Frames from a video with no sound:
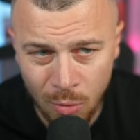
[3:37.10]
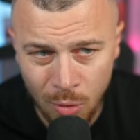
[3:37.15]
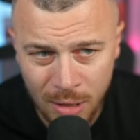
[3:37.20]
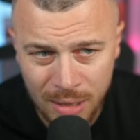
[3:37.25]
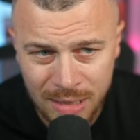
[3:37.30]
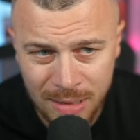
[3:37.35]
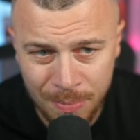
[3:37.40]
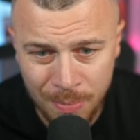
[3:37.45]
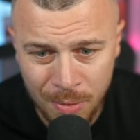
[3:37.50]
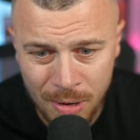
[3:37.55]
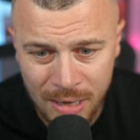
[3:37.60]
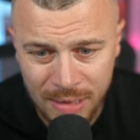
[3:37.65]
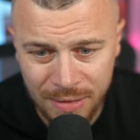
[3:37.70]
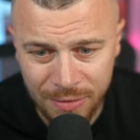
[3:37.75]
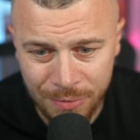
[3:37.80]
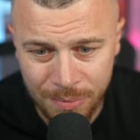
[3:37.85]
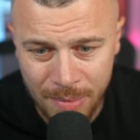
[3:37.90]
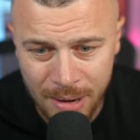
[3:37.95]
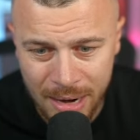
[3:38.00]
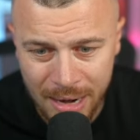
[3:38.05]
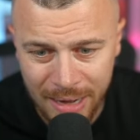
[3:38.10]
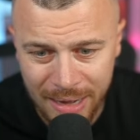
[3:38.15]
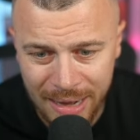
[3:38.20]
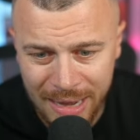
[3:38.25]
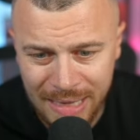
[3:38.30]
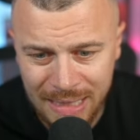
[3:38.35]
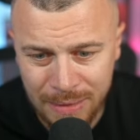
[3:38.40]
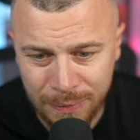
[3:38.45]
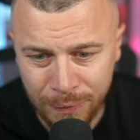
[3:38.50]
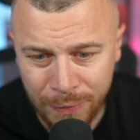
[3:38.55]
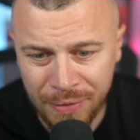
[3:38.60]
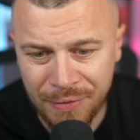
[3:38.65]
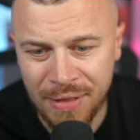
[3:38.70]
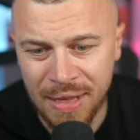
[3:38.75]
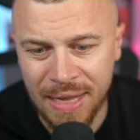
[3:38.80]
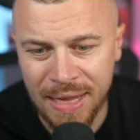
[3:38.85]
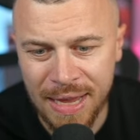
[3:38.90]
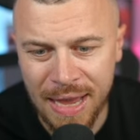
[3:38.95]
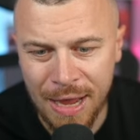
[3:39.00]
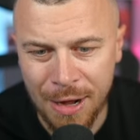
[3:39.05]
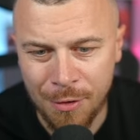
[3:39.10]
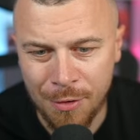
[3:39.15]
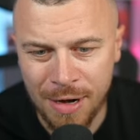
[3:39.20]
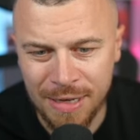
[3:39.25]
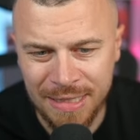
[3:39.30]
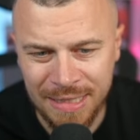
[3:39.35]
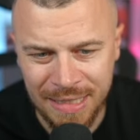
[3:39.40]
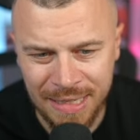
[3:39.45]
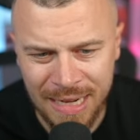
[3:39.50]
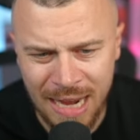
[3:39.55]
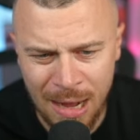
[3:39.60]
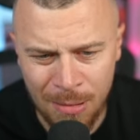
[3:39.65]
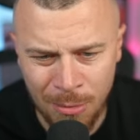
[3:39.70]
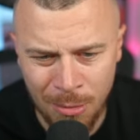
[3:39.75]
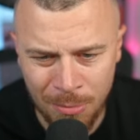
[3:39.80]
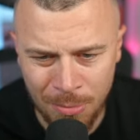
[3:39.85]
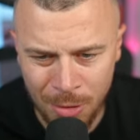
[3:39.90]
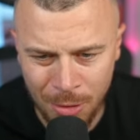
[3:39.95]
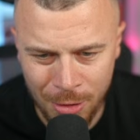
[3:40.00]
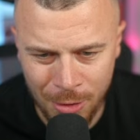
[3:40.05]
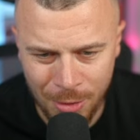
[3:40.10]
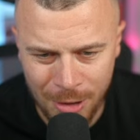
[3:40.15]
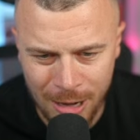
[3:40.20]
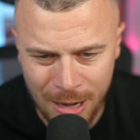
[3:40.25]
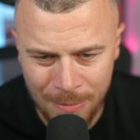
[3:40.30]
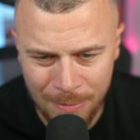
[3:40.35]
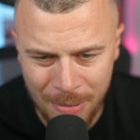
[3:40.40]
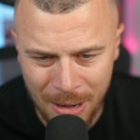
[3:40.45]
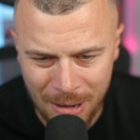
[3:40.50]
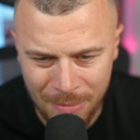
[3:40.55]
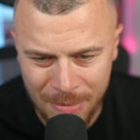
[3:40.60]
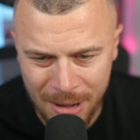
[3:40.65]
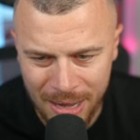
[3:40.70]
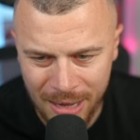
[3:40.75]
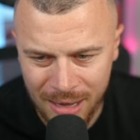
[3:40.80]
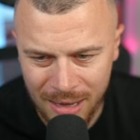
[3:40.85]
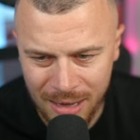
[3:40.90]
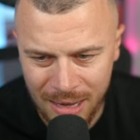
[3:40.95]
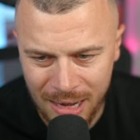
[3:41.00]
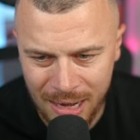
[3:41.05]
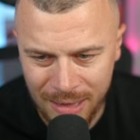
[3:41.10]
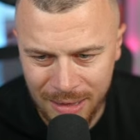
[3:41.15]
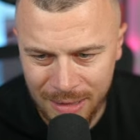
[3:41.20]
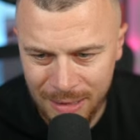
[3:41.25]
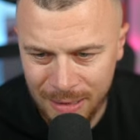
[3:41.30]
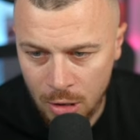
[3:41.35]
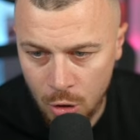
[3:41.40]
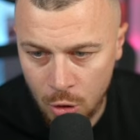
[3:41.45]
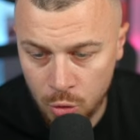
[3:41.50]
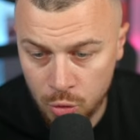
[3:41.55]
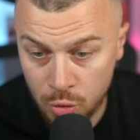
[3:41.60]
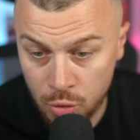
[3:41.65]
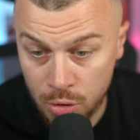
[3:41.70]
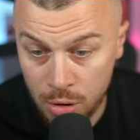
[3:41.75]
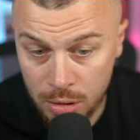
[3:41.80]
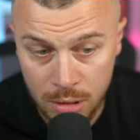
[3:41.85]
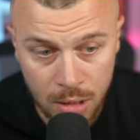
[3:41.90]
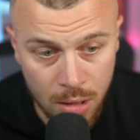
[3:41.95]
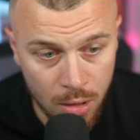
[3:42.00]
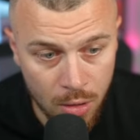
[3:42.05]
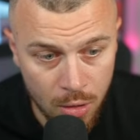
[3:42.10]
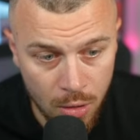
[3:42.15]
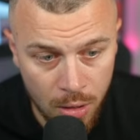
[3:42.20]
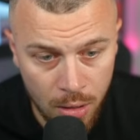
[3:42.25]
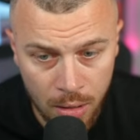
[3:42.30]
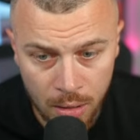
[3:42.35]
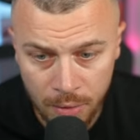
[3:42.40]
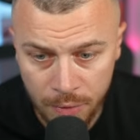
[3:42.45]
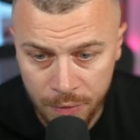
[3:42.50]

What is the price of Mike? It's 15k, Crossy. Come on, bro. You're gonna pack Mike again. Also, this guy...